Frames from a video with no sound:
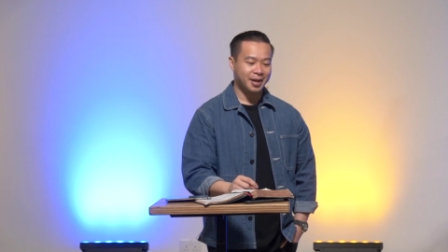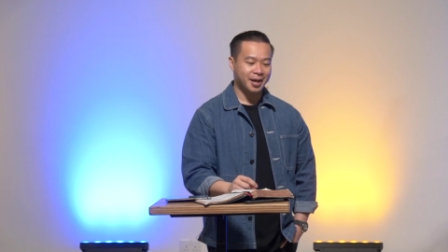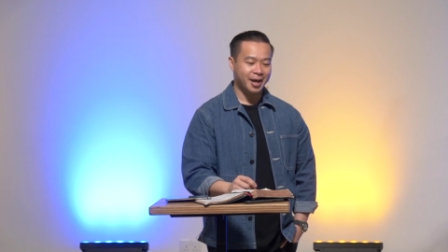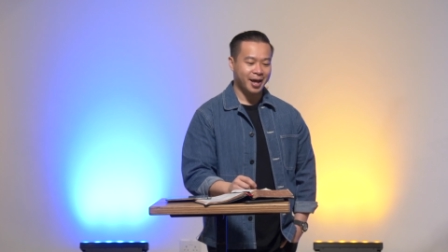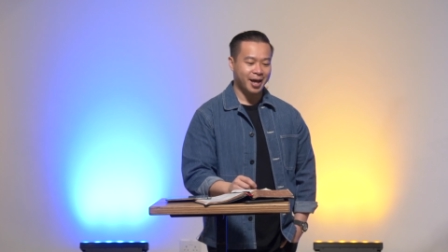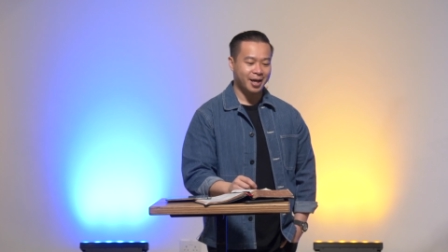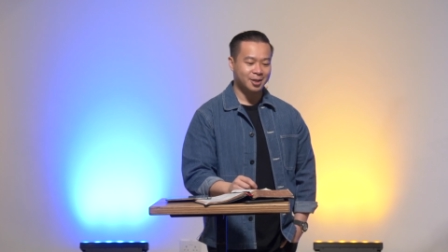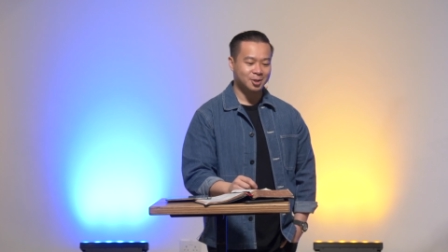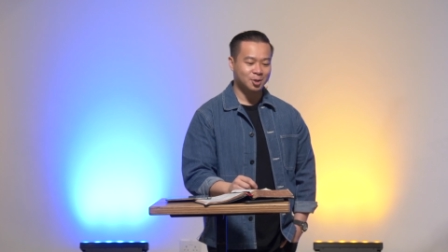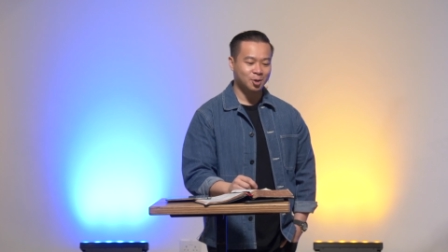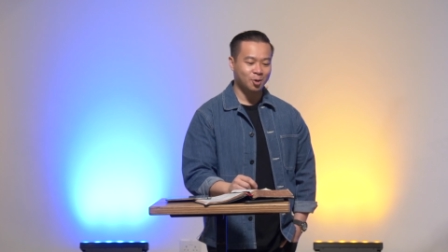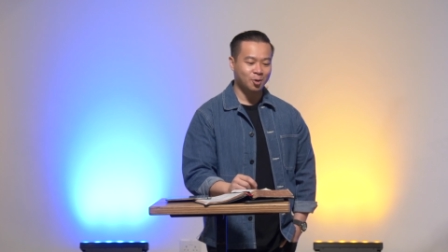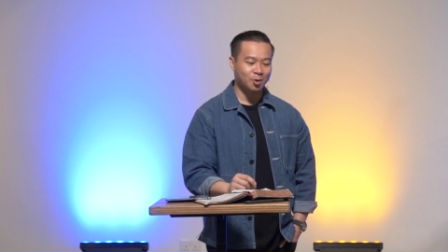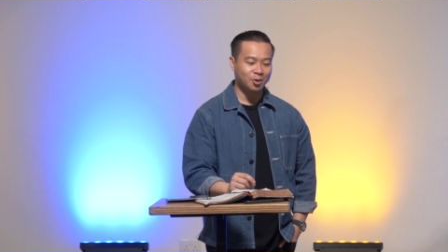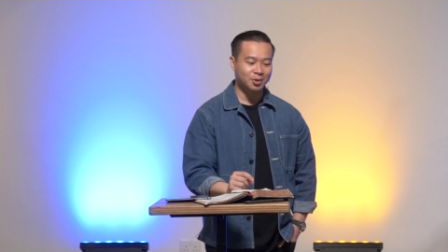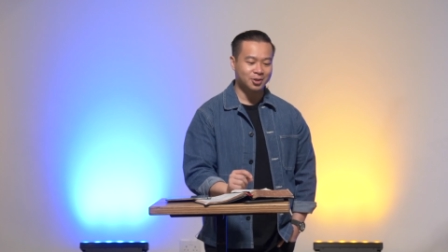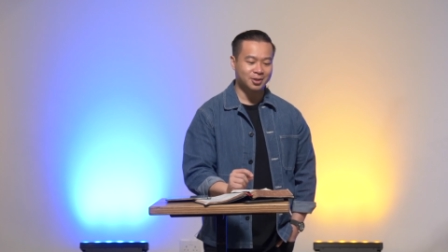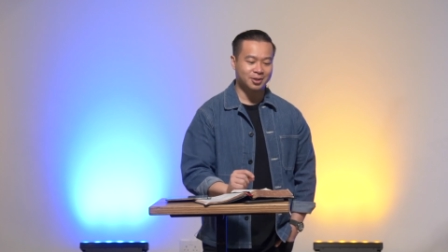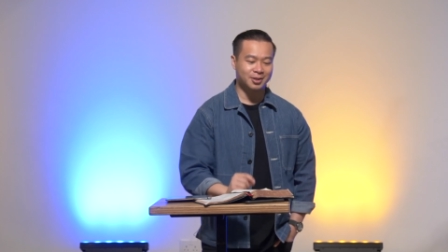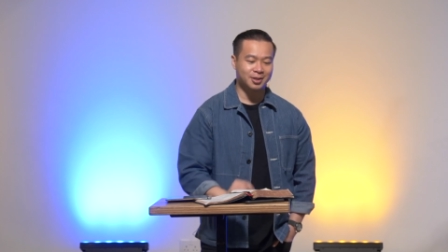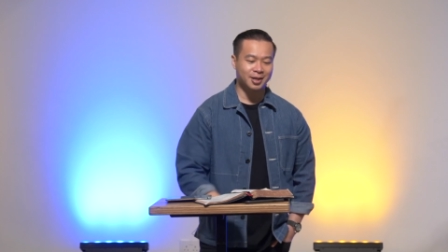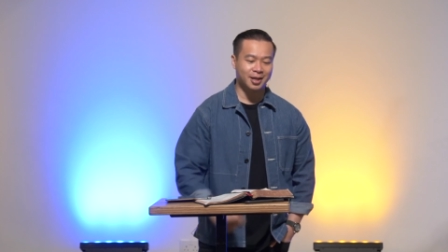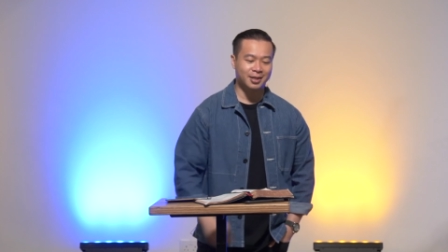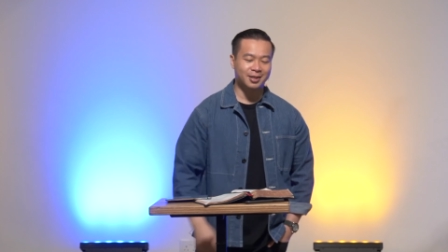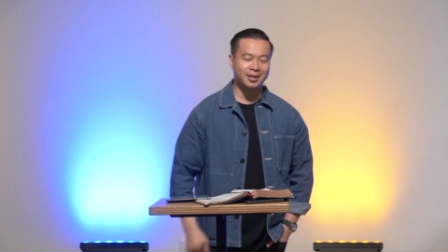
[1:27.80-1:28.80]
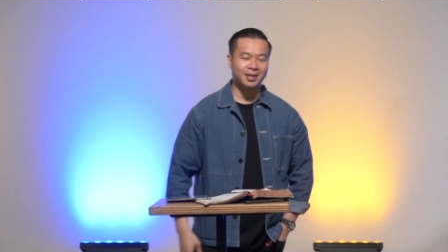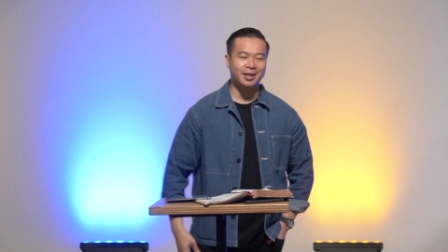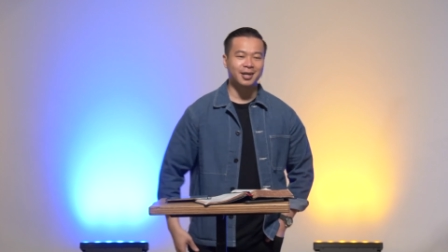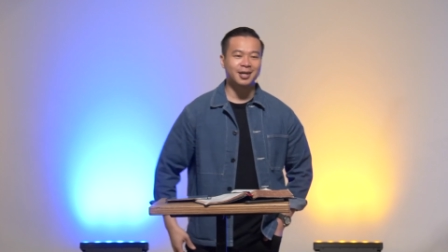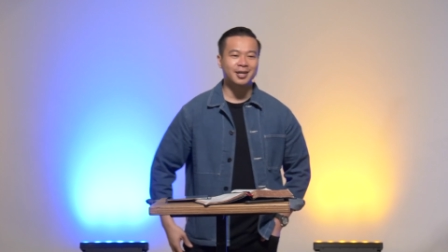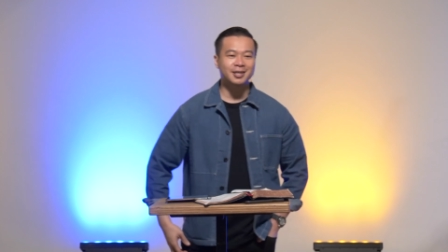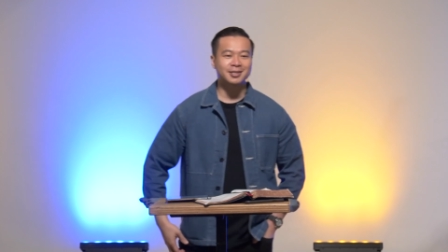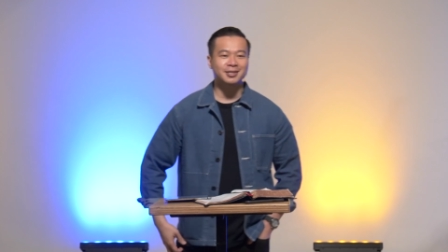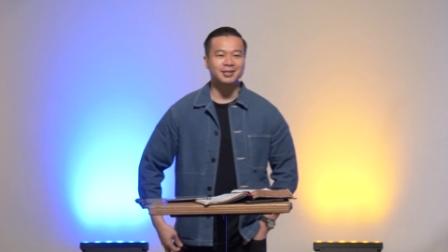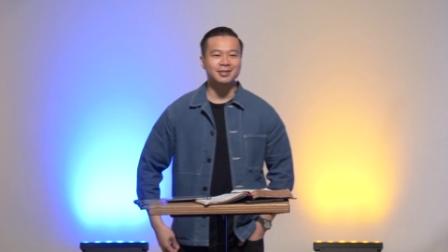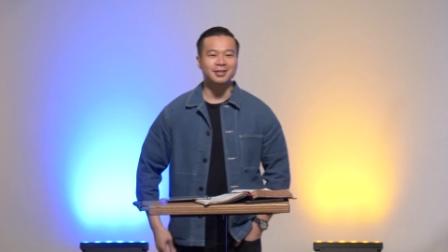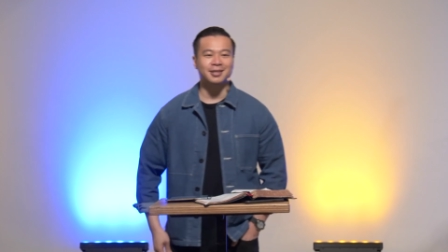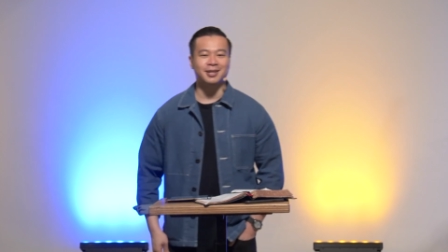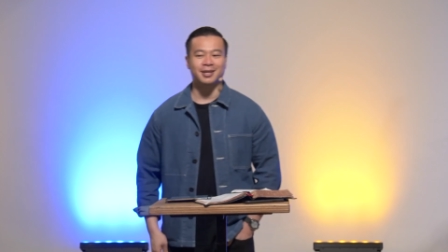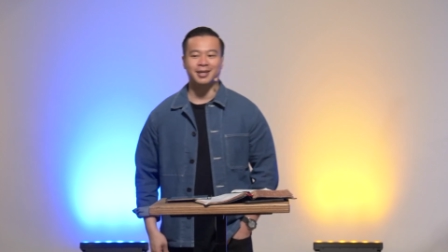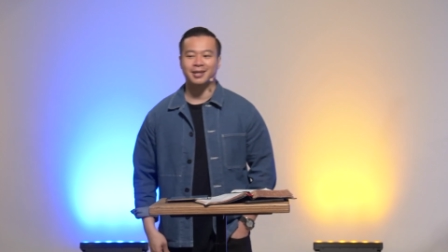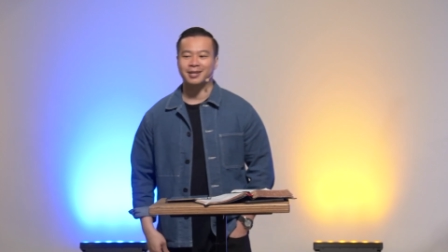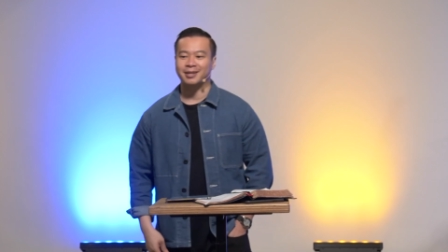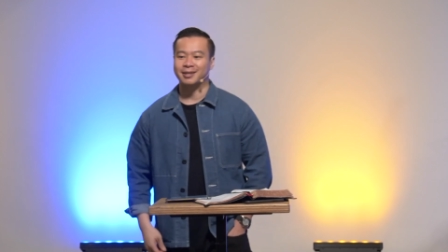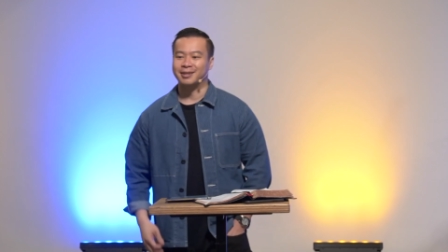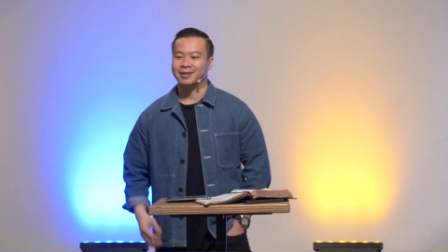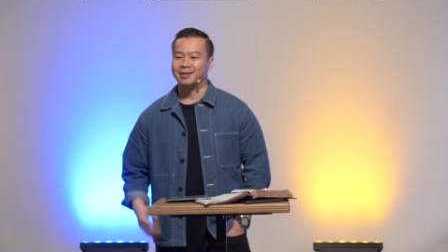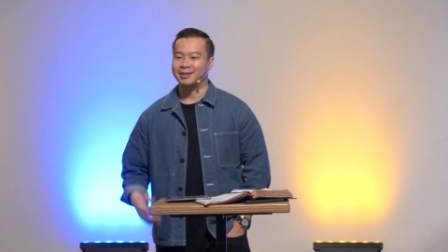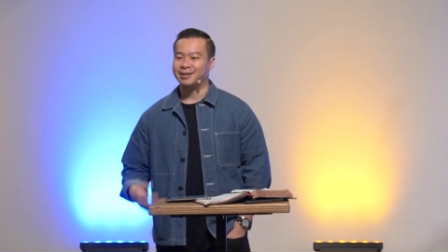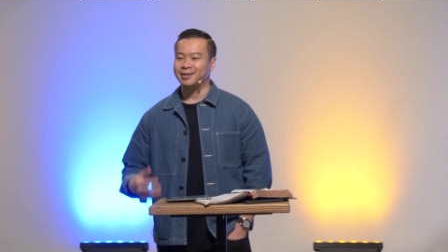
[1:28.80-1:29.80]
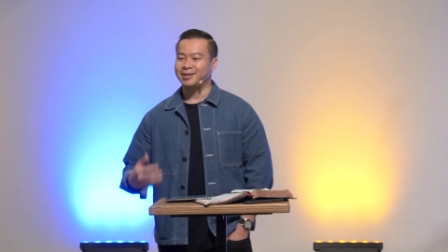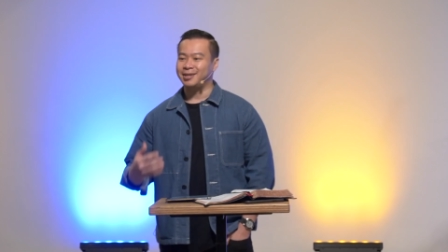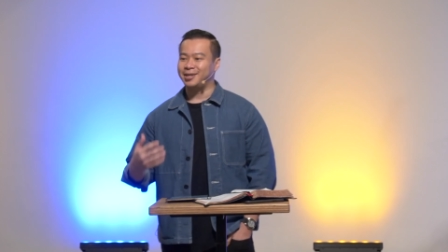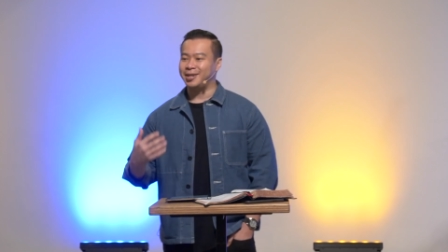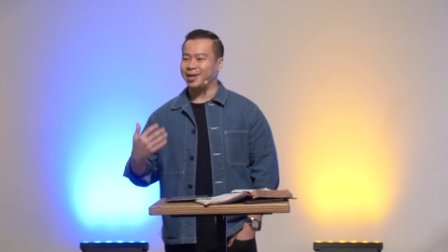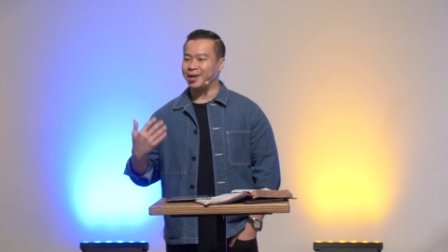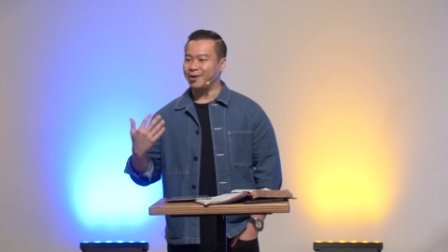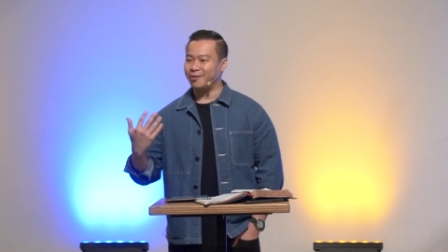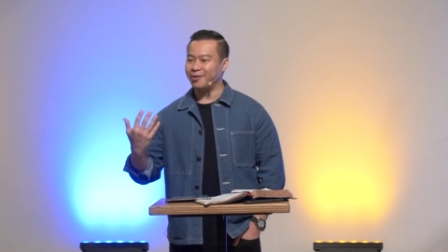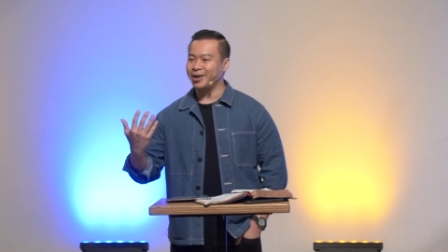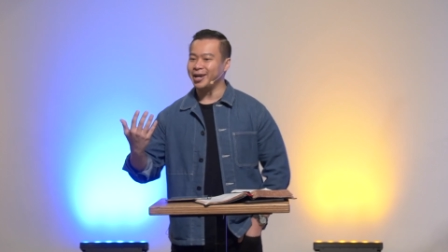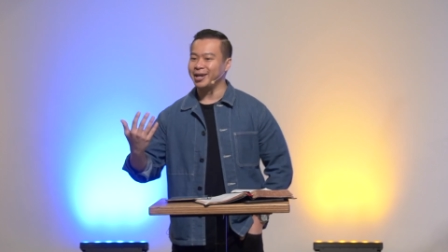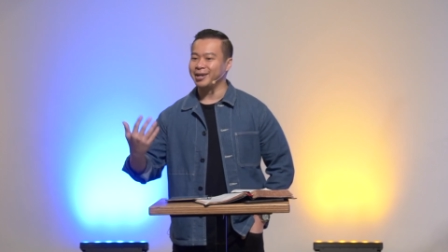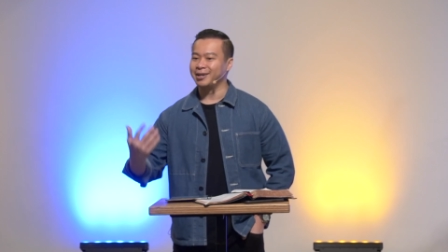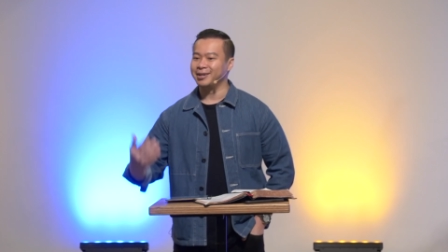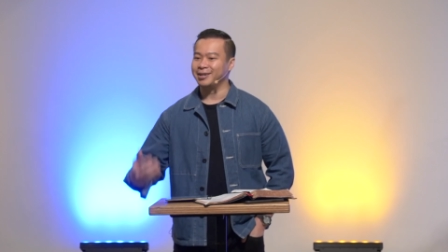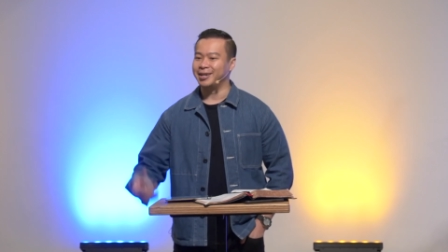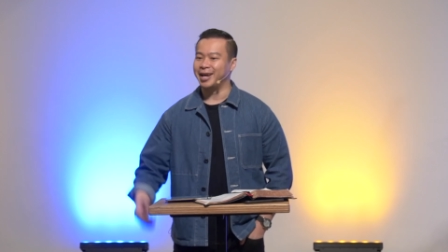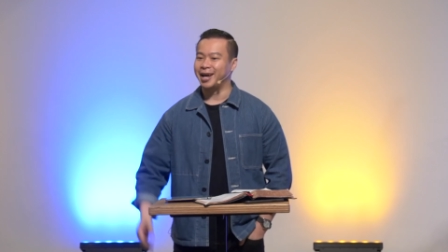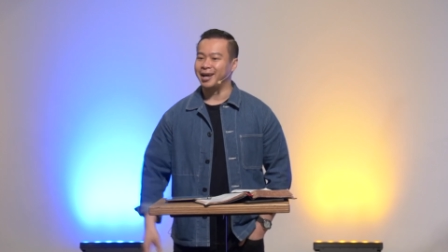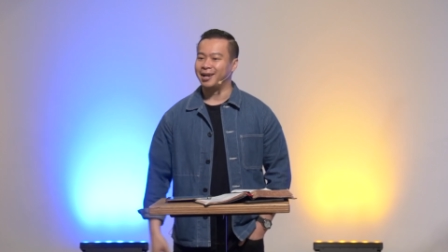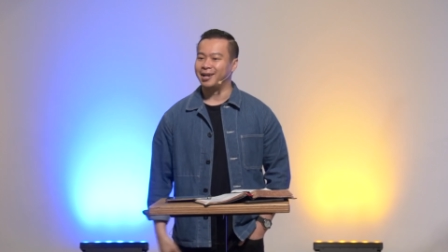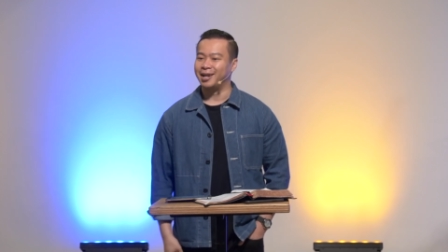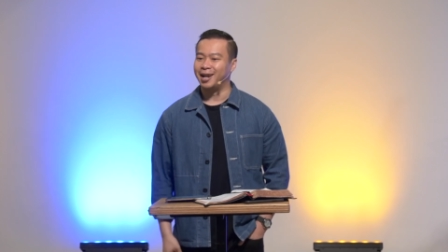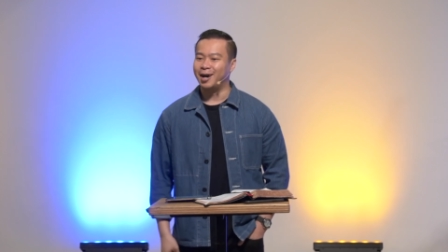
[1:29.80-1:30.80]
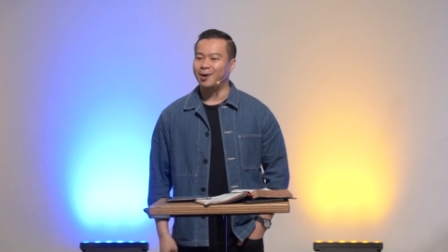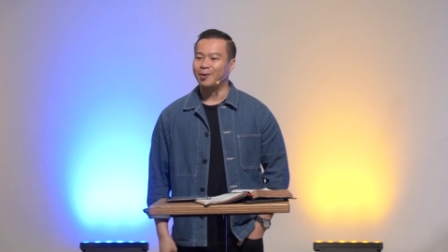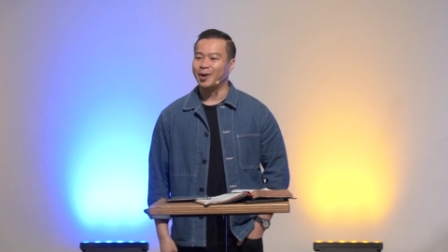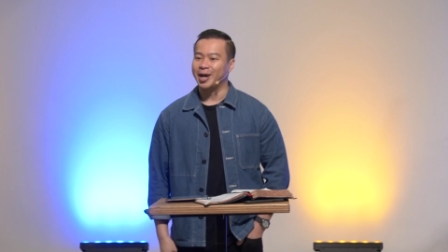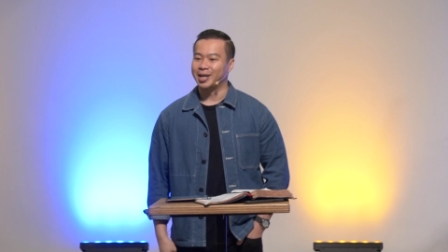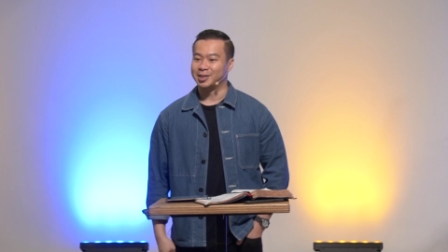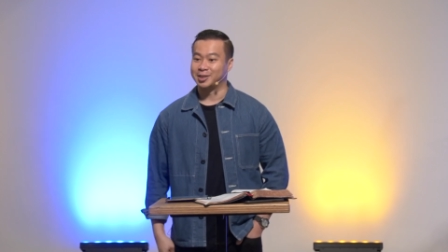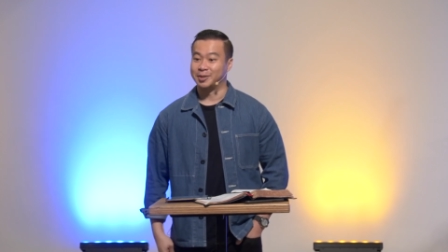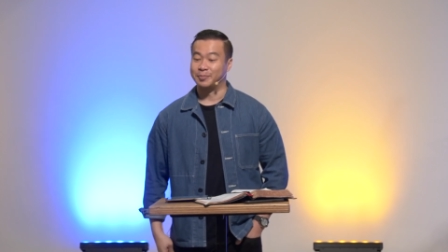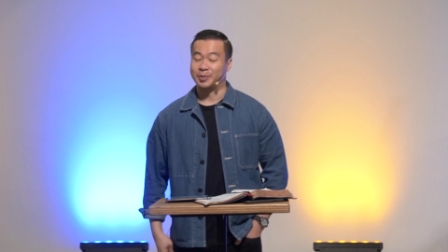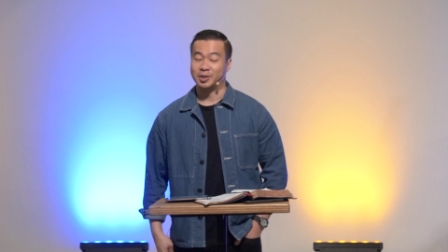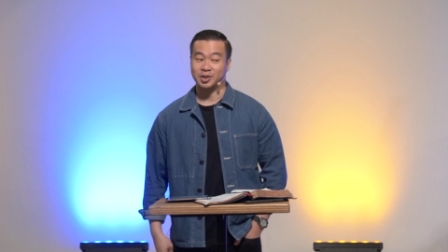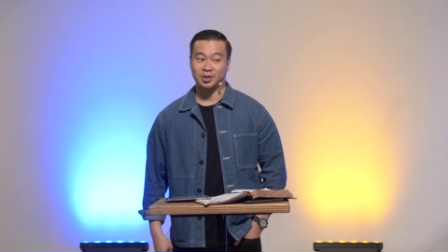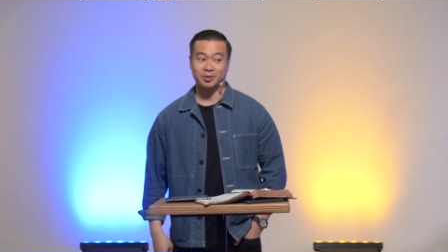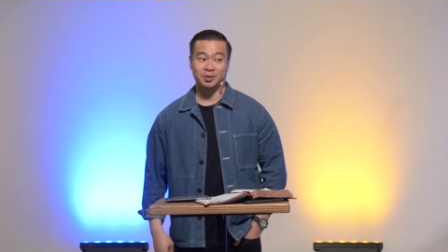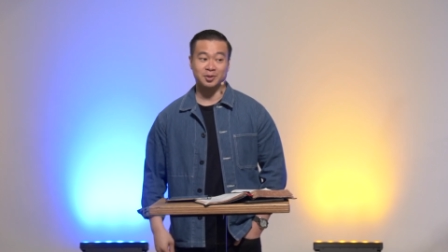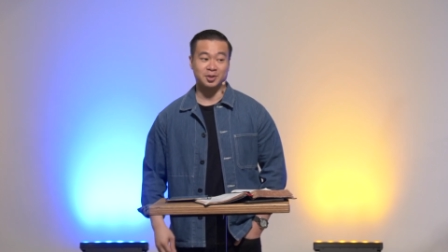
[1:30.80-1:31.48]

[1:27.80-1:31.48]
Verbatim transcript: and so the nurse, in hearing that loud exclamation,